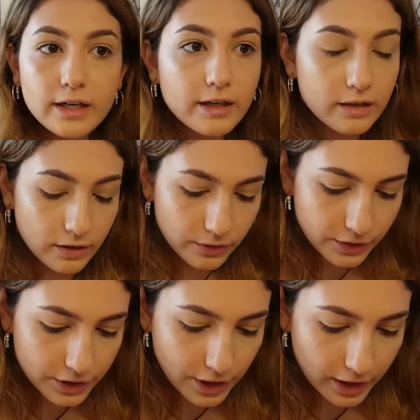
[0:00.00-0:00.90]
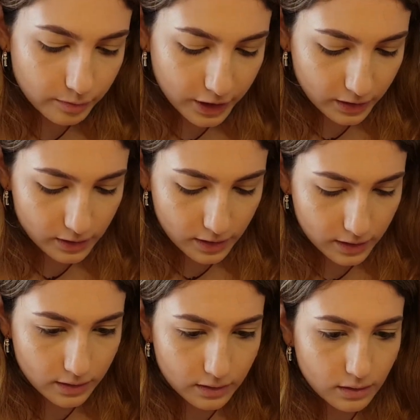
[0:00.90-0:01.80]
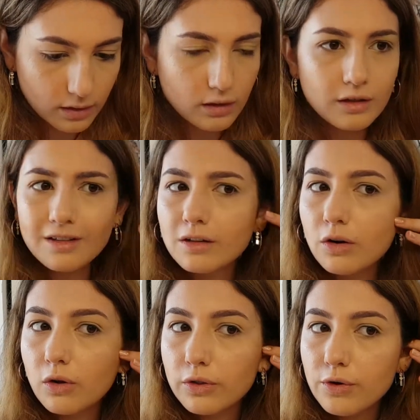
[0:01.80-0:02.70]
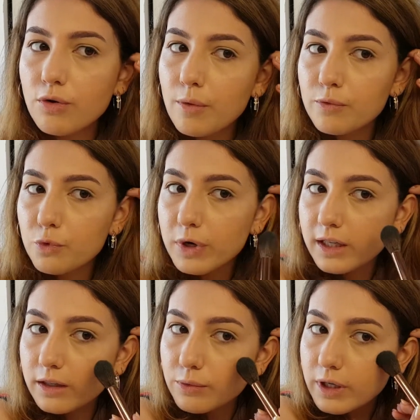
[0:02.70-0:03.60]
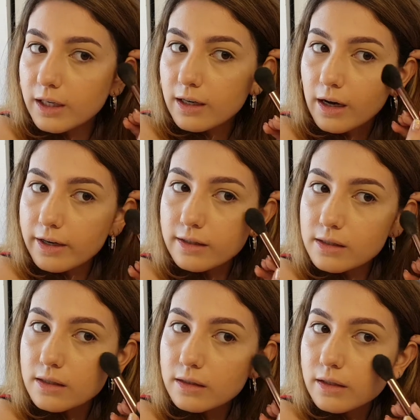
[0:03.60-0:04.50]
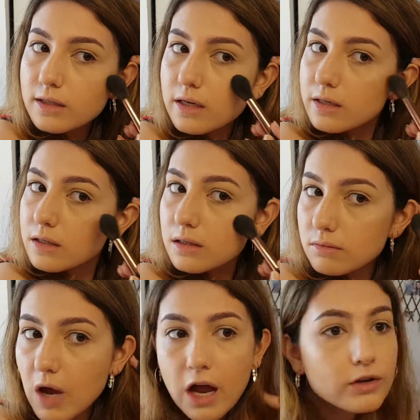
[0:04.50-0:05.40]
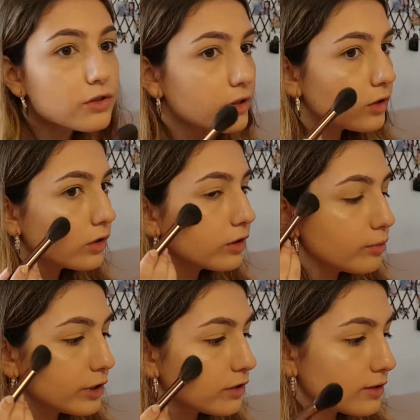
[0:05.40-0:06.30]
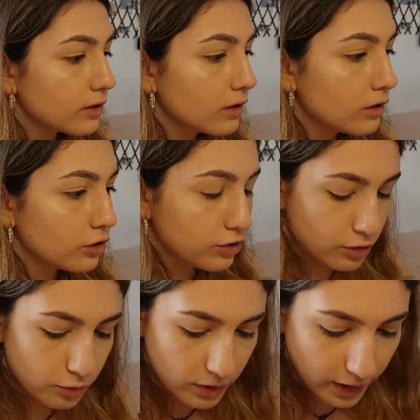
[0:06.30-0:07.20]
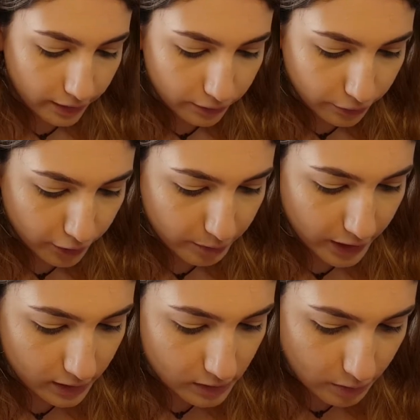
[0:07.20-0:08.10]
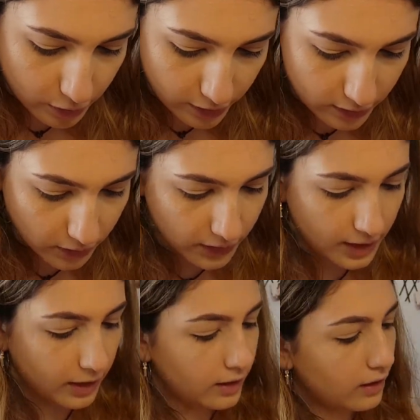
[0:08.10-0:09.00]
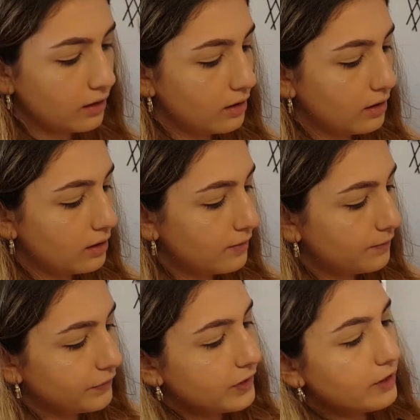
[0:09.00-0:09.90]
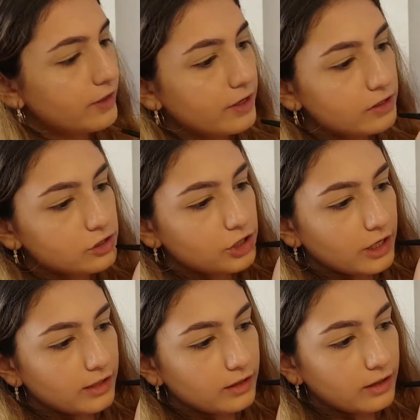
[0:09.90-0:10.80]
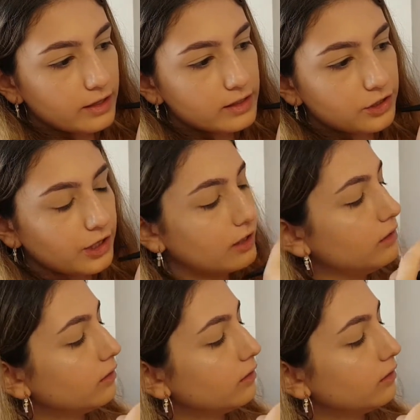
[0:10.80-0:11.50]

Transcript: another shade because this is, although I'm really light, this is actually a little bit too light for me. So I'm going to take this shade, the last shade.